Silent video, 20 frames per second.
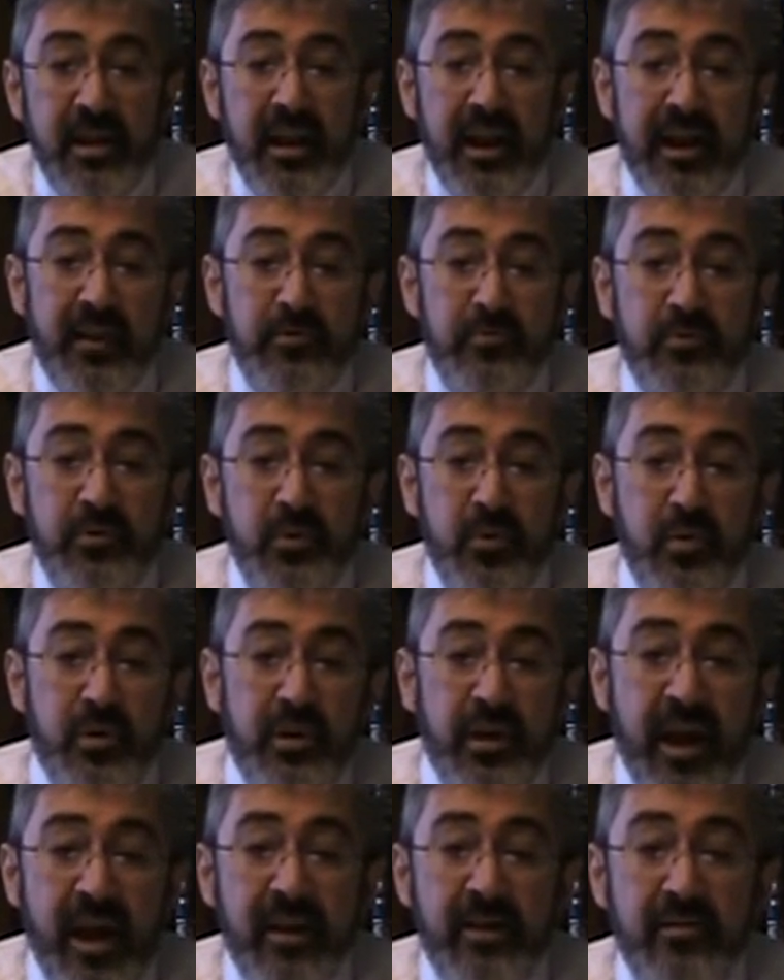and
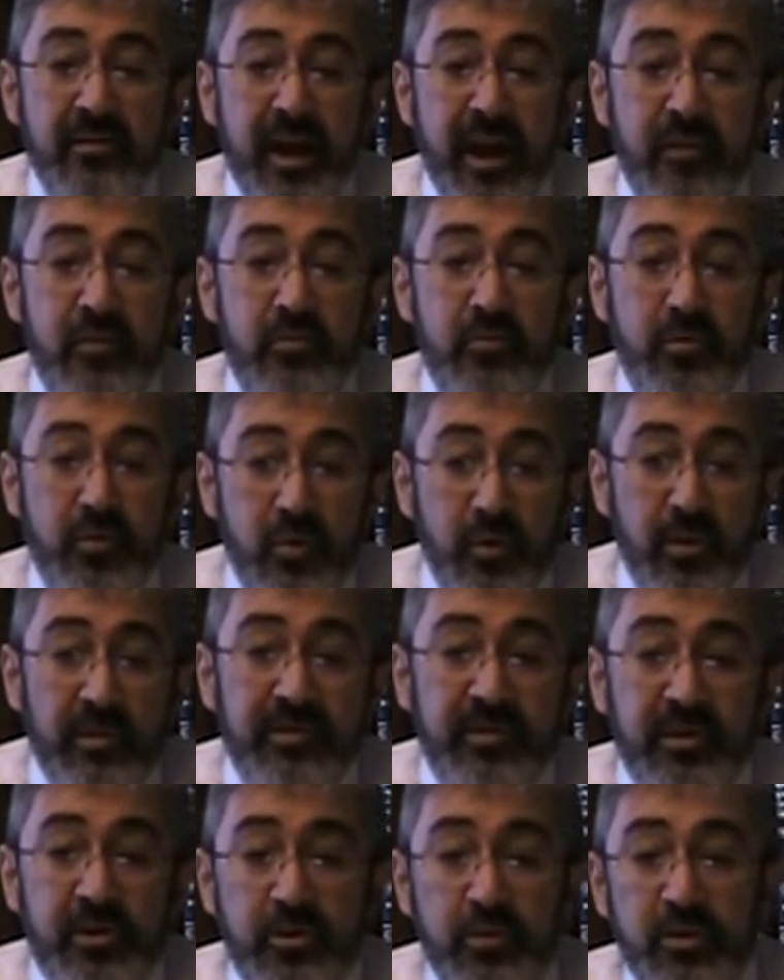ruled
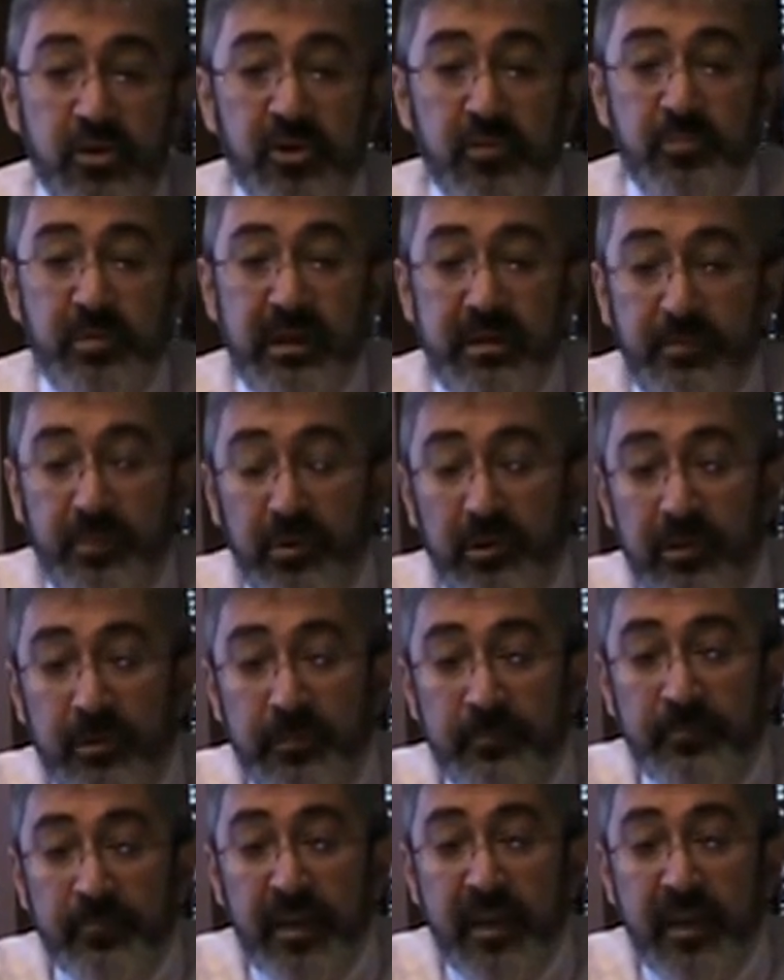the Jewish people